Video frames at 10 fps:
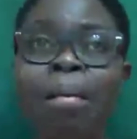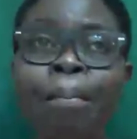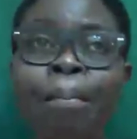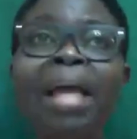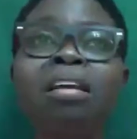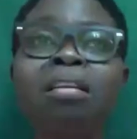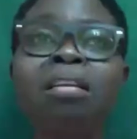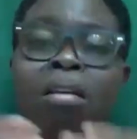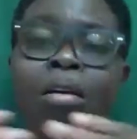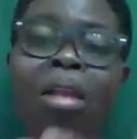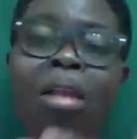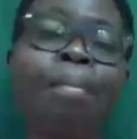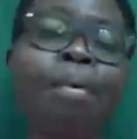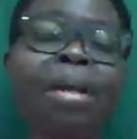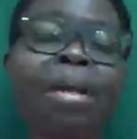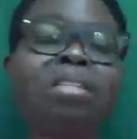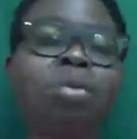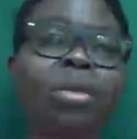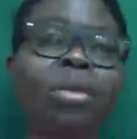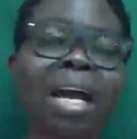by
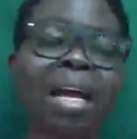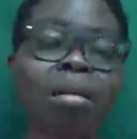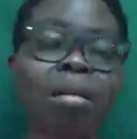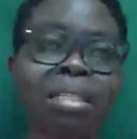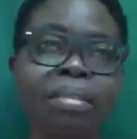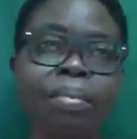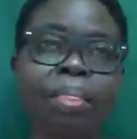collaborating with another.